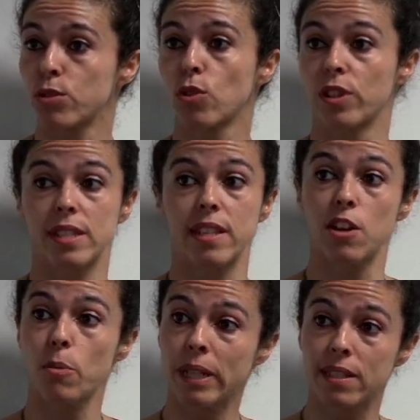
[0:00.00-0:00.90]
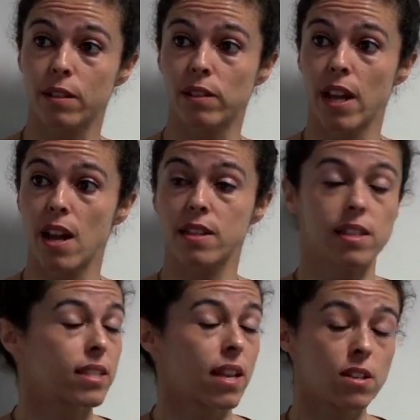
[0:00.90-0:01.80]
So the cyanobacteria,
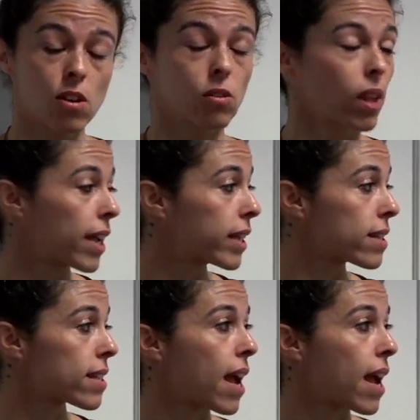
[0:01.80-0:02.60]
the cyanolichens